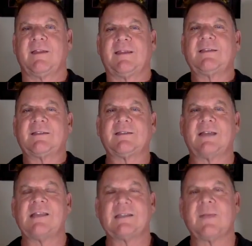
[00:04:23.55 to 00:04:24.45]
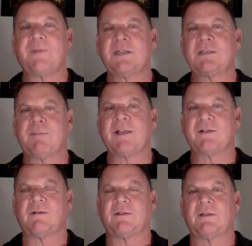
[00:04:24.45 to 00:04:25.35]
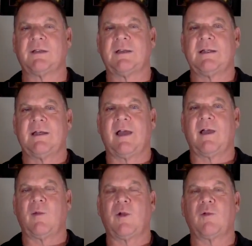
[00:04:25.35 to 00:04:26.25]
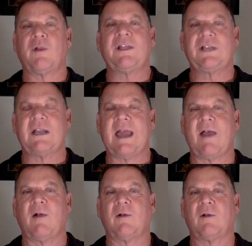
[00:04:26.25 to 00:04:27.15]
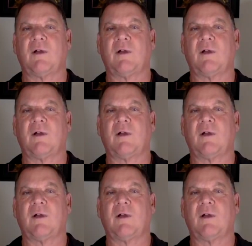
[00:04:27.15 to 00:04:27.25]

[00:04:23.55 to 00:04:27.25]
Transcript: That's something special. We're reaching out.